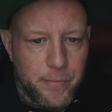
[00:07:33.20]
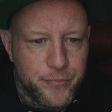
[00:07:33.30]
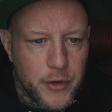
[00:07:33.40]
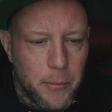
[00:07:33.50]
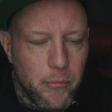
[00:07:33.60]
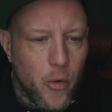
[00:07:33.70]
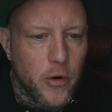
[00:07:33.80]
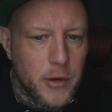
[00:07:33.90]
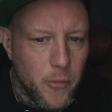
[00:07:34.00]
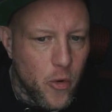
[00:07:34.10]
more
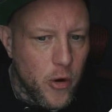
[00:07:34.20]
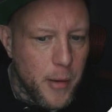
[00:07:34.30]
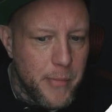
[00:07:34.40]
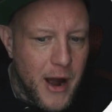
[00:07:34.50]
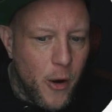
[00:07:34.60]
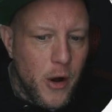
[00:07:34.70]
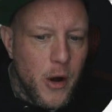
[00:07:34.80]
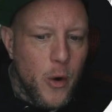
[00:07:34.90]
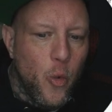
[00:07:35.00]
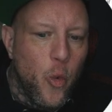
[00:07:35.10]
and more about
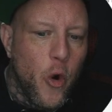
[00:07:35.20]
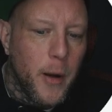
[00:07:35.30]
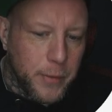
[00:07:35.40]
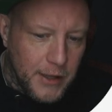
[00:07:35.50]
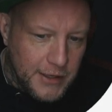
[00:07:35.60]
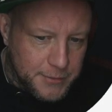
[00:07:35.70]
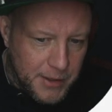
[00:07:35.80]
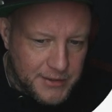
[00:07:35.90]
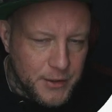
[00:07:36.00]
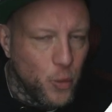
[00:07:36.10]
what
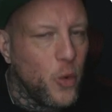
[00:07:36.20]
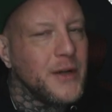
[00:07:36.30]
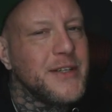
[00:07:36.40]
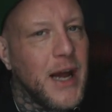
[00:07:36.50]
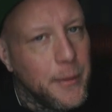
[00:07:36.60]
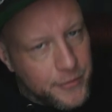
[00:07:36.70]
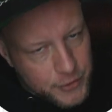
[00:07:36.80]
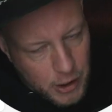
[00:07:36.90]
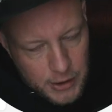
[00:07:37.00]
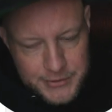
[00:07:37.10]
placements and what type of
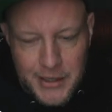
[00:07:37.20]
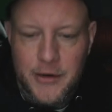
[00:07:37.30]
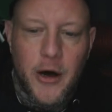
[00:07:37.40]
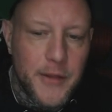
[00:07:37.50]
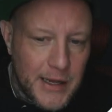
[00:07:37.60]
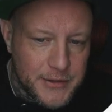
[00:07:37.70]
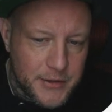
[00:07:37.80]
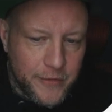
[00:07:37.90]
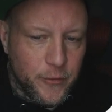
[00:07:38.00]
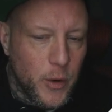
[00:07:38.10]
content and all that
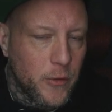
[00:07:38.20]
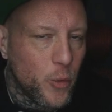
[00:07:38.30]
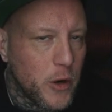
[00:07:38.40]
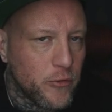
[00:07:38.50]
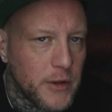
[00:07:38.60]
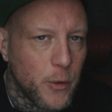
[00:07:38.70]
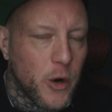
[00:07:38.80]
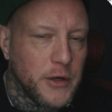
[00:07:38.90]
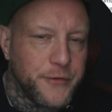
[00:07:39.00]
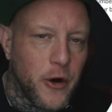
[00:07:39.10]
stuff, what really
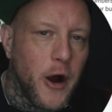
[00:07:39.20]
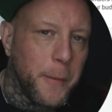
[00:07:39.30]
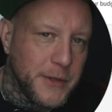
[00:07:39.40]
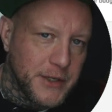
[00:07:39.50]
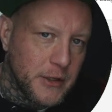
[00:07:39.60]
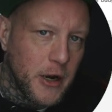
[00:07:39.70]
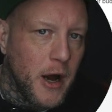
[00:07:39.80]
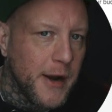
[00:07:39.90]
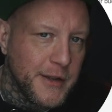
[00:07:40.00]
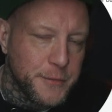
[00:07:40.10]
works for our particular
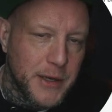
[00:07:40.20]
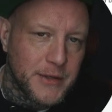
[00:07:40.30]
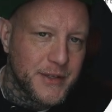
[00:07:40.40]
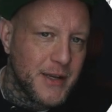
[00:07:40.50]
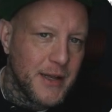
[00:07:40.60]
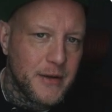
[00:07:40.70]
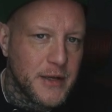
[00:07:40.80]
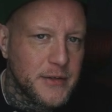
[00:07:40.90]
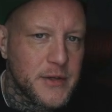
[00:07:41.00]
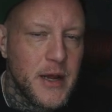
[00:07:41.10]
audience, because it
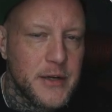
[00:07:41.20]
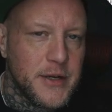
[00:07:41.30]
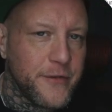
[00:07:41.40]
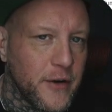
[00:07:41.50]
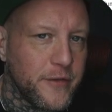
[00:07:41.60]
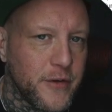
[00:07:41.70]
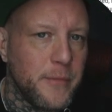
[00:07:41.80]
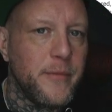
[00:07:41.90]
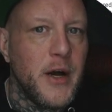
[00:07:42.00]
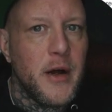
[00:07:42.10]
does differ
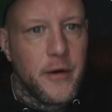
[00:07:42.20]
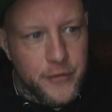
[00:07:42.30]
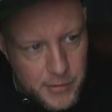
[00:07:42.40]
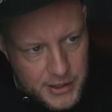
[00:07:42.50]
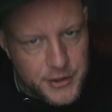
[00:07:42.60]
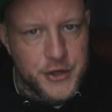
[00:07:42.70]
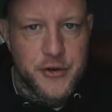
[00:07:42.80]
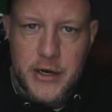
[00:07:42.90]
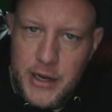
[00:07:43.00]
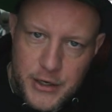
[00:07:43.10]
from
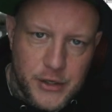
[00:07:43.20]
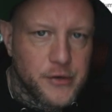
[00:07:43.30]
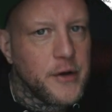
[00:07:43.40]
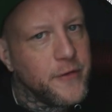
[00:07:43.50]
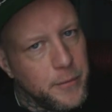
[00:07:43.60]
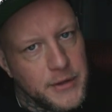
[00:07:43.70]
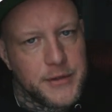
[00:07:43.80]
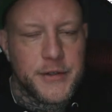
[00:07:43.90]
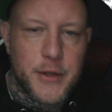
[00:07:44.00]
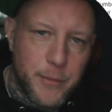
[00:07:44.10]
industry to industry, from
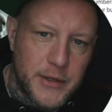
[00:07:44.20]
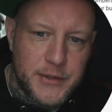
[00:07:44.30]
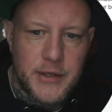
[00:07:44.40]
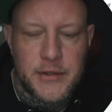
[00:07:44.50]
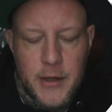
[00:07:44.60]
business to business.